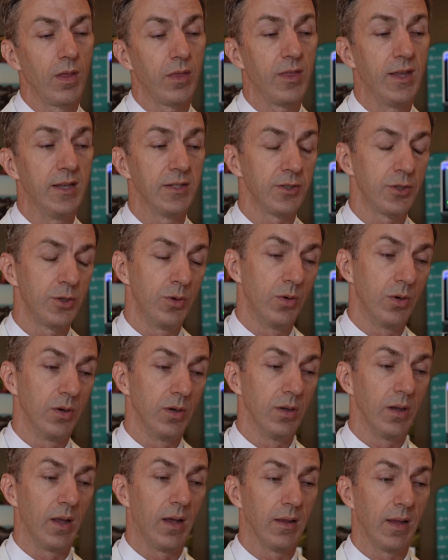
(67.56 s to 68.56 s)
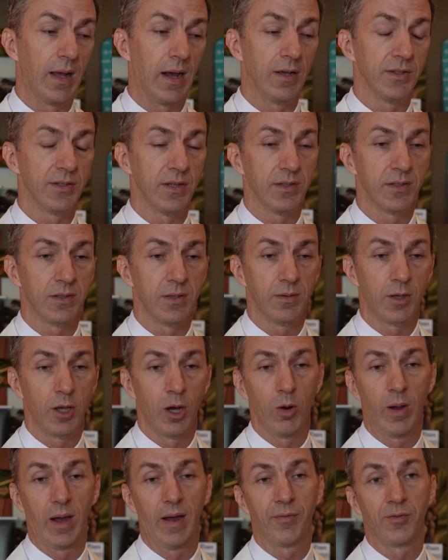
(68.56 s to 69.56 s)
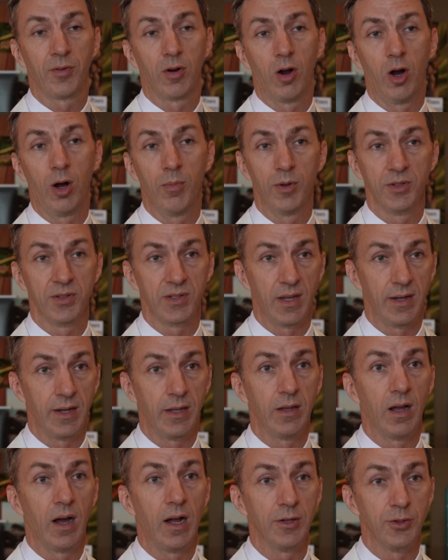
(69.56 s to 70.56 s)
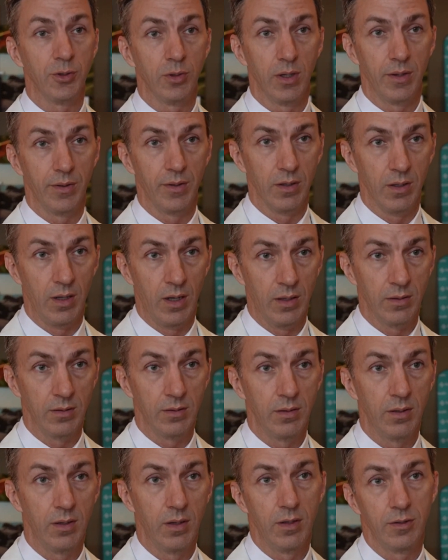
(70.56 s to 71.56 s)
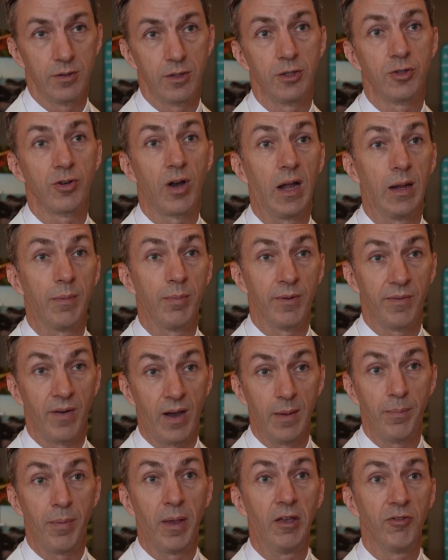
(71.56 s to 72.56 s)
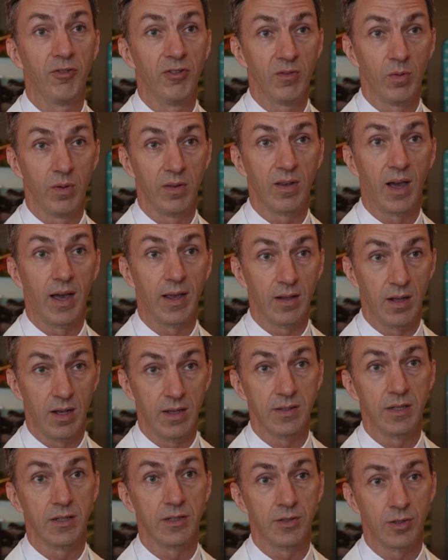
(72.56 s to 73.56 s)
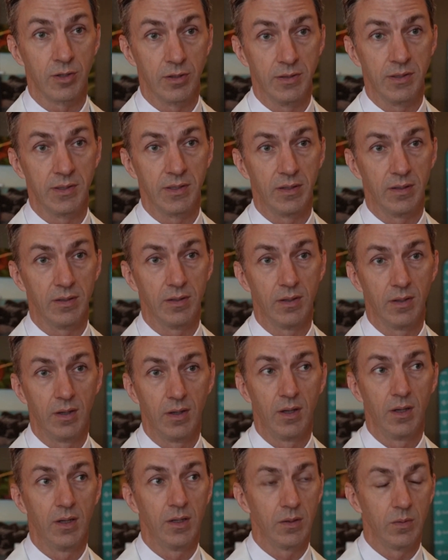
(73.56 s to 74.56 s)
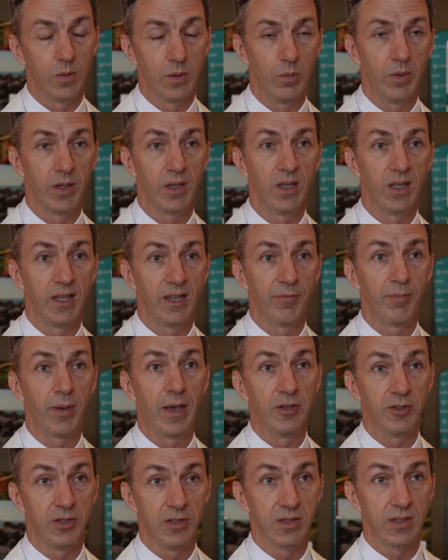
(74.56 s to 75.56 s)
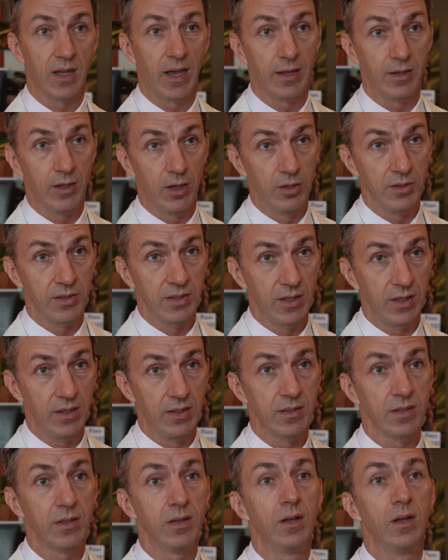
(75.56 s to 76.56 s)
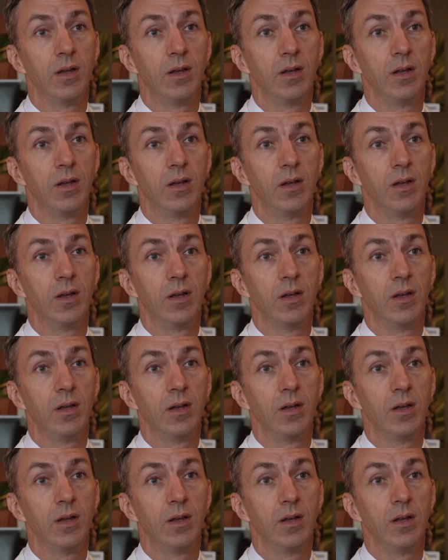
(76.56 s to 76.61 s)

This tool allows us to go after almost any nodule in the lung to try to provide patients with diagnostic certainty. When we can give patients diagnoses,